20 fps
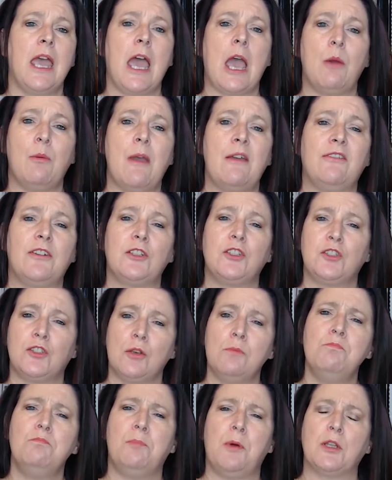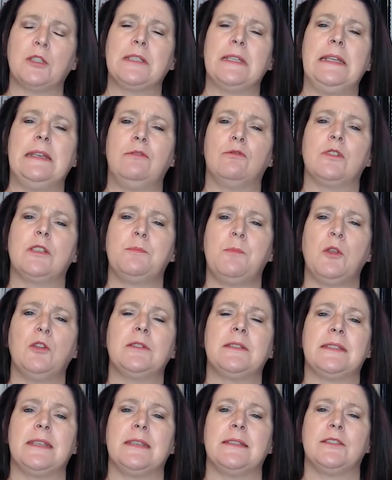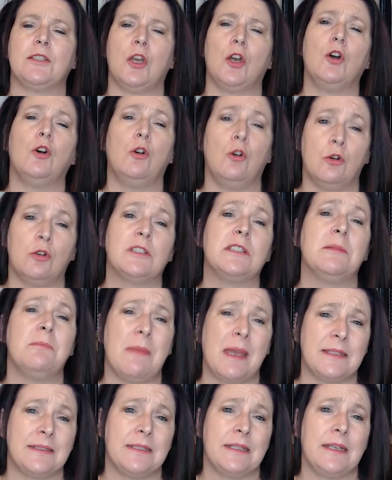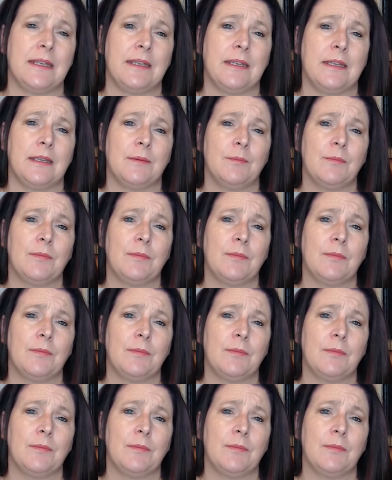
However, some bodily responses are automatic,